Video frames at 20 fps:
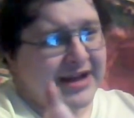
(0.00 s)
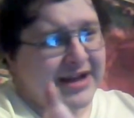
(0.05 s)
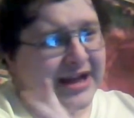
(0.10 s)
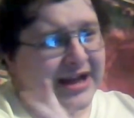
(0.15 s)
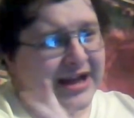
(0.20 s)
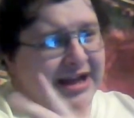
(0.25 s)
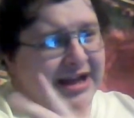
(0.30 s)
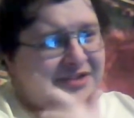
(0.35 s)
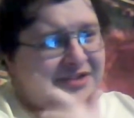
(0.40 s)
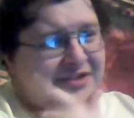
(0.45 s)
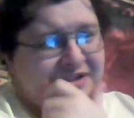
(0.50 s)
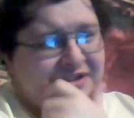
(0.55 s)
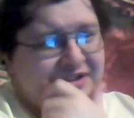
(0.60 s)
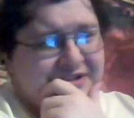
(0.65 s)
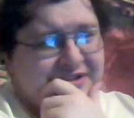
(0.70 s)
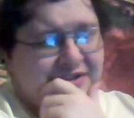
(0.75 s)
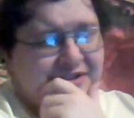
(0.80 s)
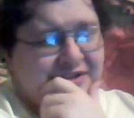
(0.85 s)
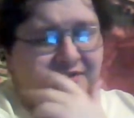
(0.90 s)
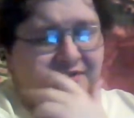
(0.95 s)
and
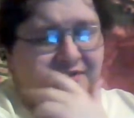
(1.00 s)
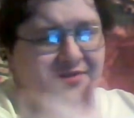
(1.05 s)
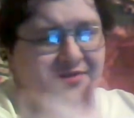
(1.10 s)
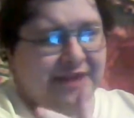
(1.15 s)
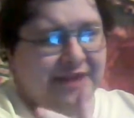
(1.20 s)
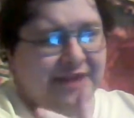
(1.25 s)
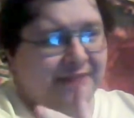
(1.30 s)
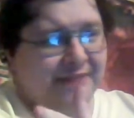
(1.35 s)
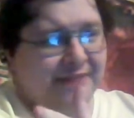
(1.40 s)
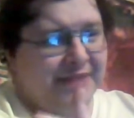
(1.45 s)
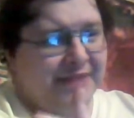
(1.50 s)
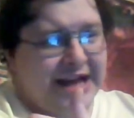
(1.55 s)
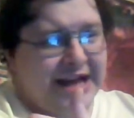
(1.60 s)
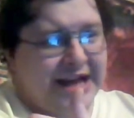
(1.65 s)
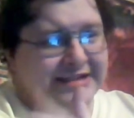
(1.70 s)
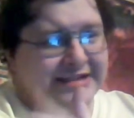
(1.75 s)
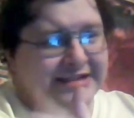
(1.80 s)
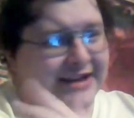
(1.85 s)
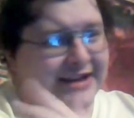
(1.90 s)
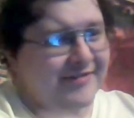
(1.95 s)
just goes around
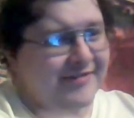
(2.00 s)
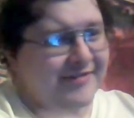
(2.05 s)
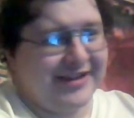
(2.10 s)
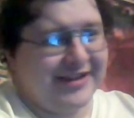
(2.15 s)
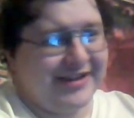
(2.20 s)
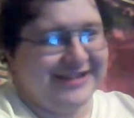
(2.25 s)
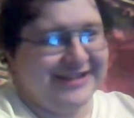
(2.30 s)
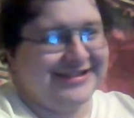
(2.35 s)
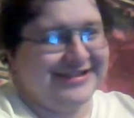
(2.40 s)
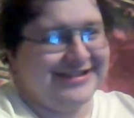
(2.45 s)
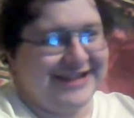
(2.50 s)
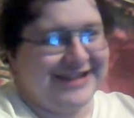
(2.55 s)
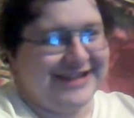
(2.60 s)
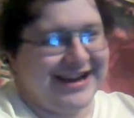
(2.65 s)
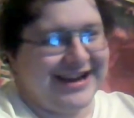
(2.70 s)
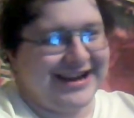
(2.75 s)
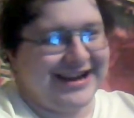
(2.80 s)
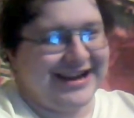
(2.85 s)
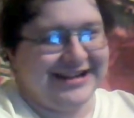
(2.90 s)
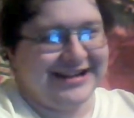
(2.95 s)
blasting everything in
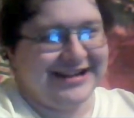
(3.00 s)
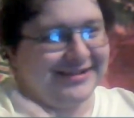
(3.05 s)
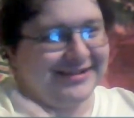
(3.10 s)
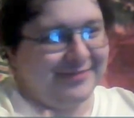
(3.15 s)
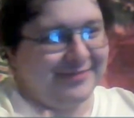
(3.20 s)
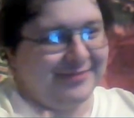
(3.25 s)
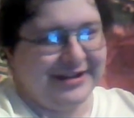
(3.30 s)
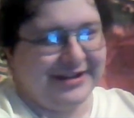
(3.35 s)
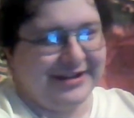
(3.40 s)
sight and is completely